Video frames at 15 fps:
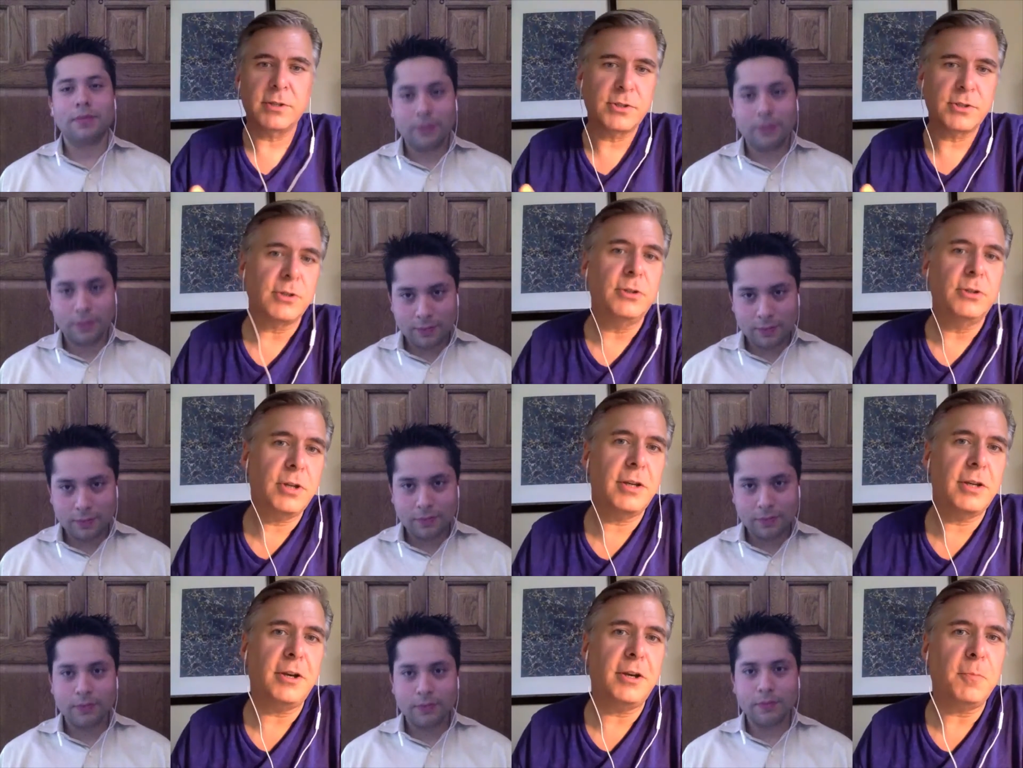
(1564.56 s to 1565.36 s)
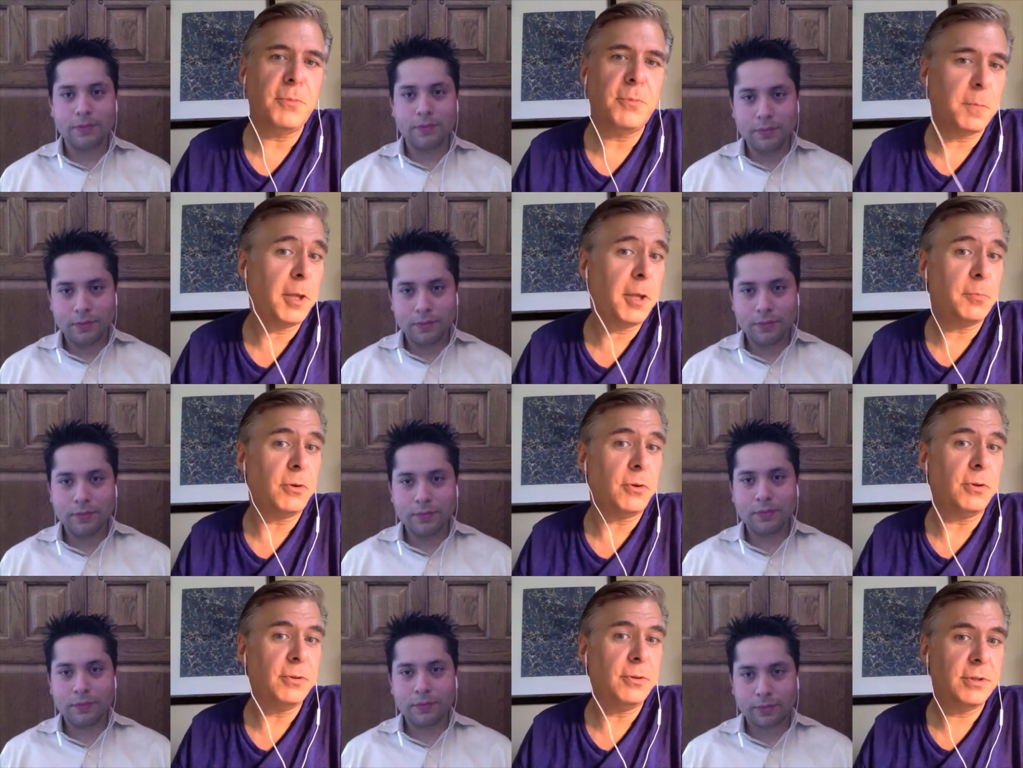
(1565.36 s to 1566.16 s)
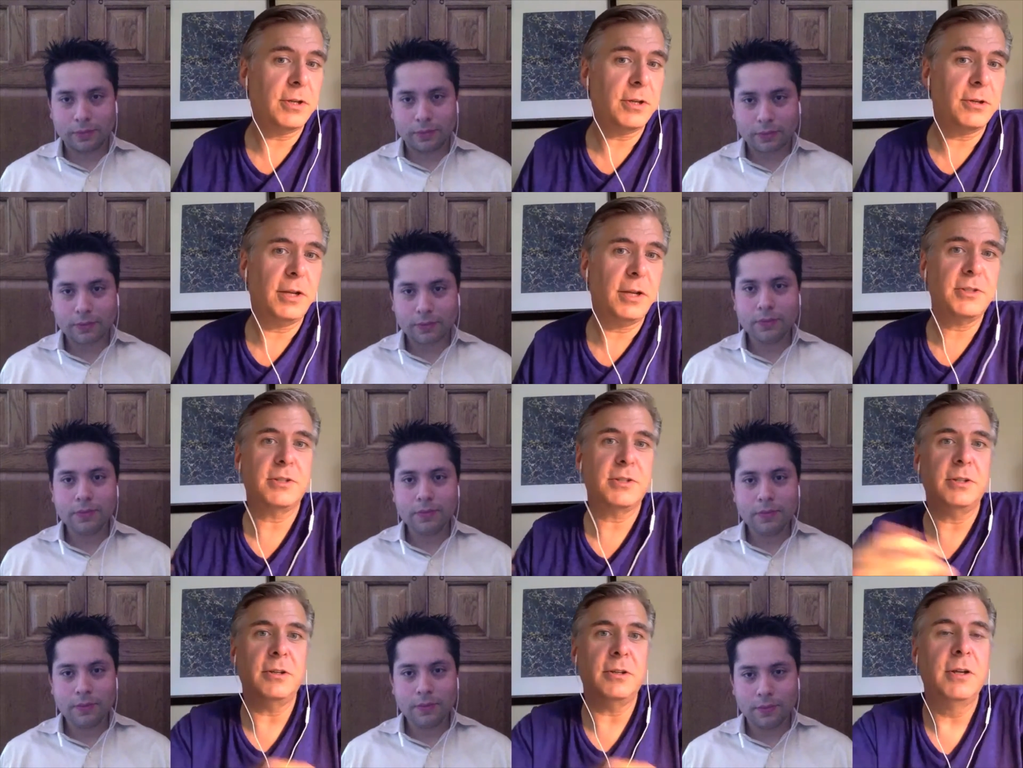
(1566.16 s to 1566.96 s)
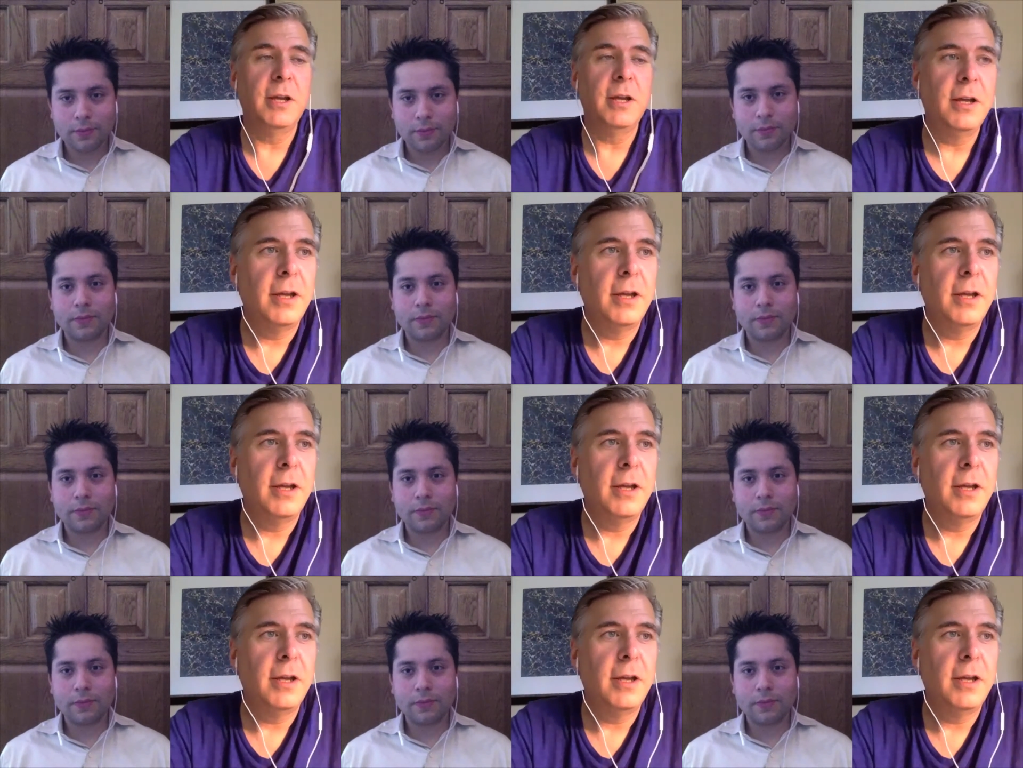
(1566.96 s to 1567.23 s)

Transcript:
Speaker 1: so you can help the people that are next to you.